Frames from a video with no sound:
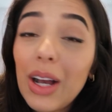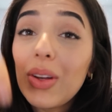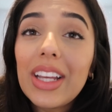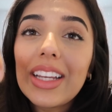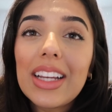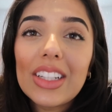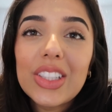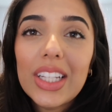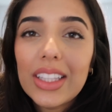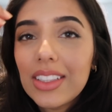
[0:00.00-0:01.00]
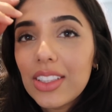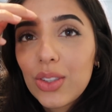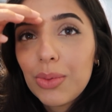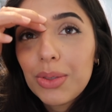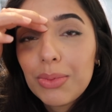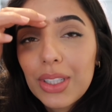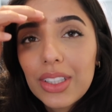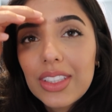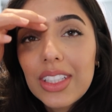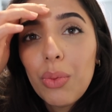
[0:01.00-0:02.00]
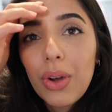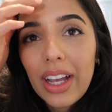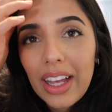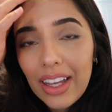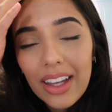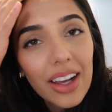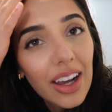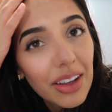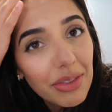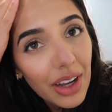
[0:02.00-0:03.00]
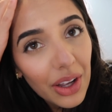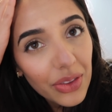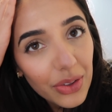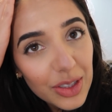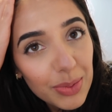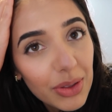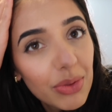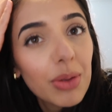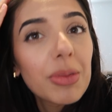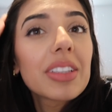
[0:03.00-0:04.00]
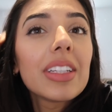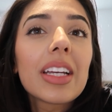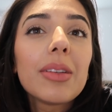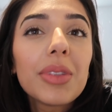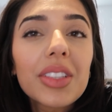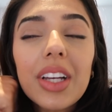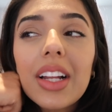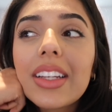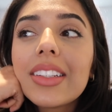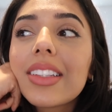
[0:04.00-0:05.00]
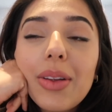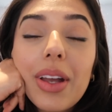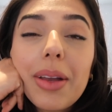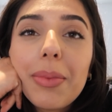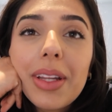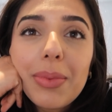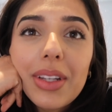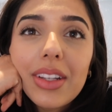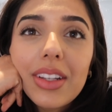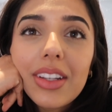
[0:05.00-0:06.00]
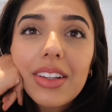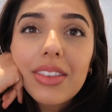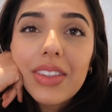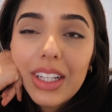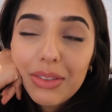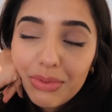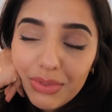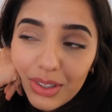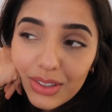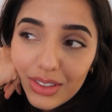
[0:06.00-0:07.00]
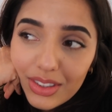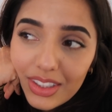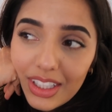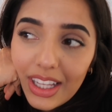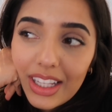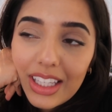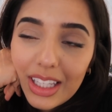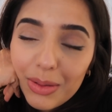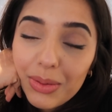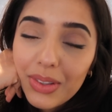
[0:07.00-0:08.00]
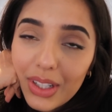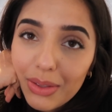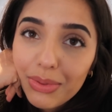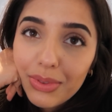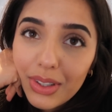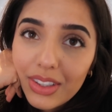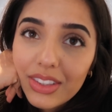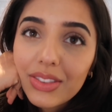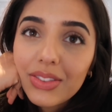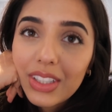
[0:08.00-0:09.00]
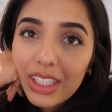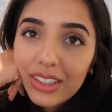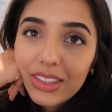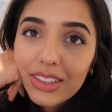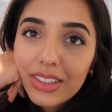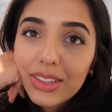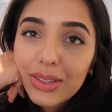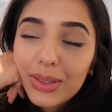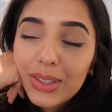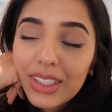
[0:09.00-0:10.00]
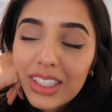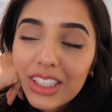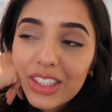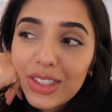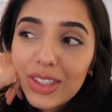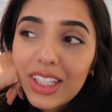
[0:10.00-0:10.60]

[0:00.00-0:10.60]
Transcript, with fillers: I'll link actually in the description box where I found the recipe from. It's Negin Musalihi. Anyway, it made me really full. It keeps me really full. It's a really good sahur dish.